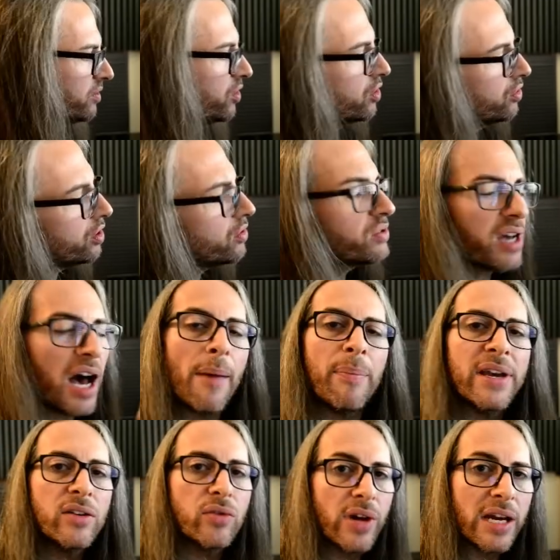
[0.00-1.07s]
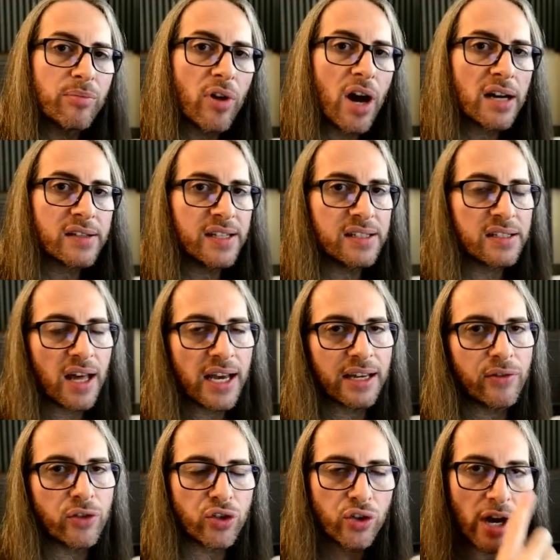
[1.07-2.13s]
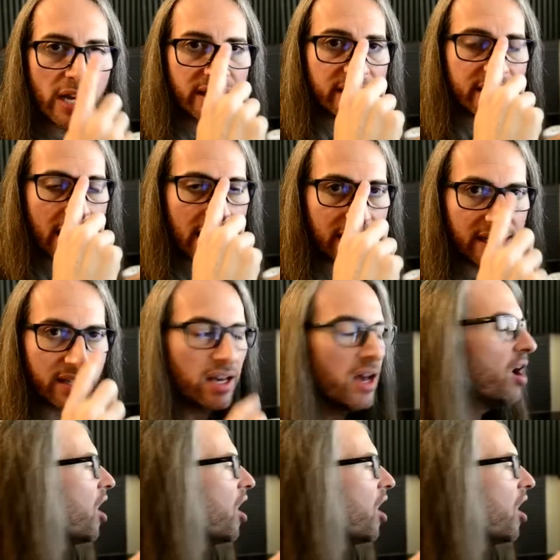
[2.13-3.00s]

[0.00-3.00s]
So you'd use copy and create proxies like if you're trying to take it